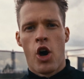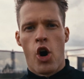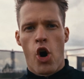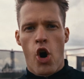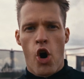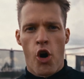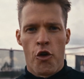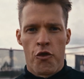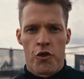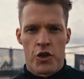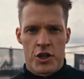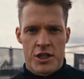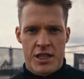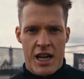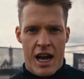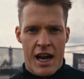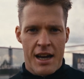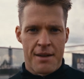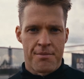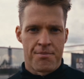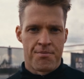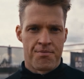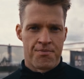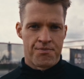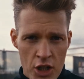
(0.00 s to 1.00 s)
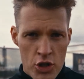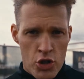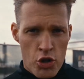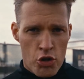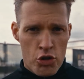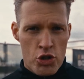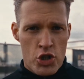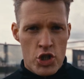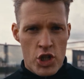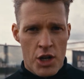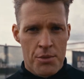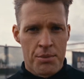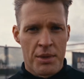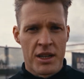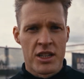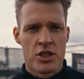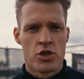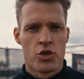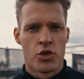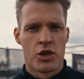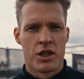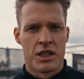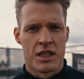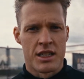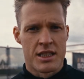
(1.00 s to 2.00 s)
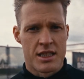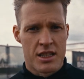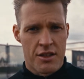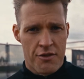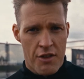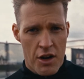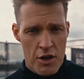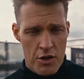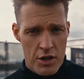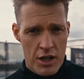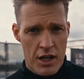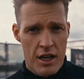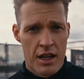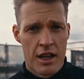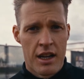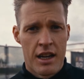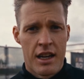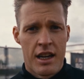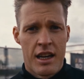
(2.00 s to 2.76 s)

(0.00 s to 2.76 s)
over time. Don't jump into it, it's a very